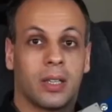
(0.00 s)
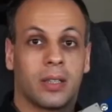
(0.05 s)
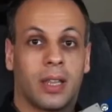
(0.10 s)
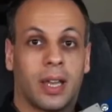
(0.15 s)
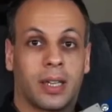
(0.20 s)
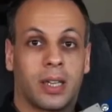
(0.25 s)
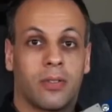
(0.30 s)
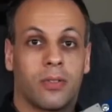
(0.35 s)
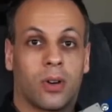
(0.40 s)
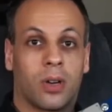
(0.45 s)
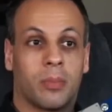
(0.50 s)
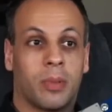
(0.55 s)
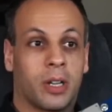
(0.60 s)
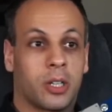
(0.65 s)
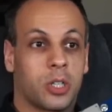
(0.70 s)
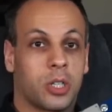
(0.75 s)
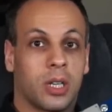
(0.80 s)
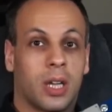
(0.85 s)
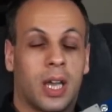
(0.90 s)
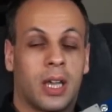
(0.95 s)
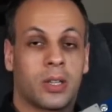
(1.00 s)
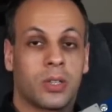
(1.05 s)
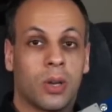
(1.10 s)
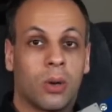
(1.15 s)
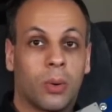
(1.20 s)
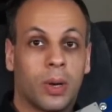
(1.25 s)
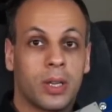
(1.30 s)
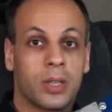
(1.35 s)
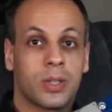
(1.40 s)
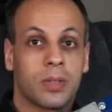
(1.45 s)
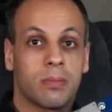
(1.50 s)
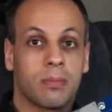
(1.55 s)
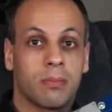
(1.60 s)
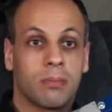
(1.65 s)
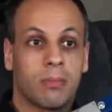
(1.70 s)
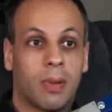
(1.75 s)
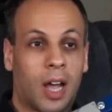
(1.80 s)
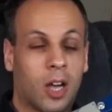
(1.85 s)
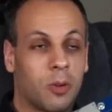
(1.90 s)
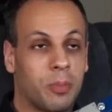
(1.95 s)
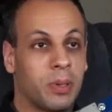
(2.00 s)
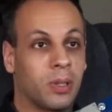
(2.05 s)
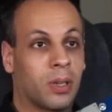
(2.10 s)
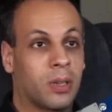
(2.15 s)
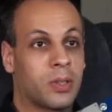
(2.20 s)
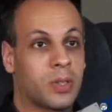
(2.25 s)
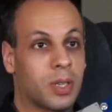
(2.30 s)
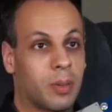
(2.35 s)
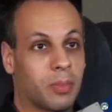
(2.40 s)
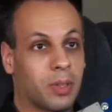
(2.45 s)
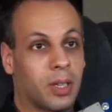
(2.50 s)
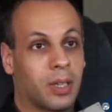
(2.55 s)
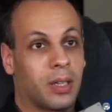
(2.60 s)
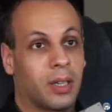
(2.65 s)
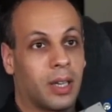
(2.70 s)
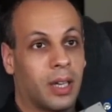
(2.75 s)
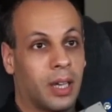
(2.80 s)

Thank you very much, and as always, I hope you learned something.